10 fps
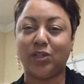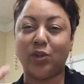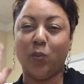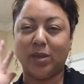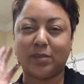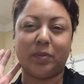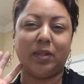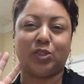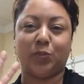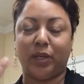and you want something
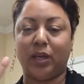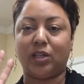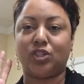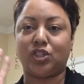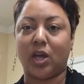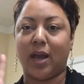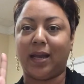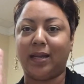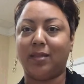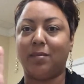that's really going to
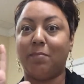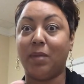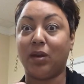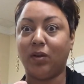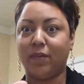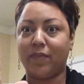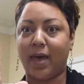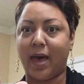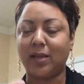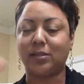shine in the middle of
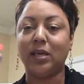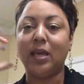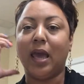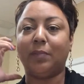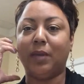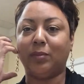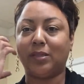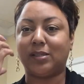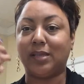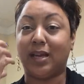that and be able
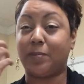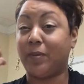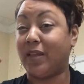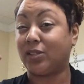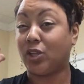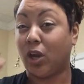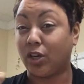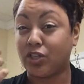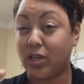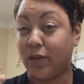to stand up and that's
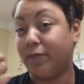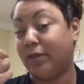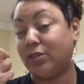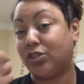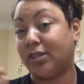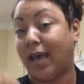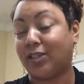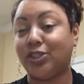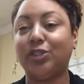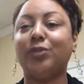large enough in
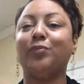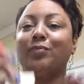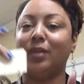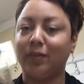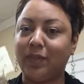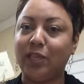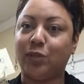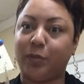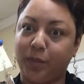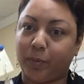statue, these
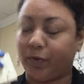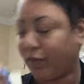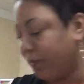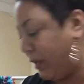would be the perfect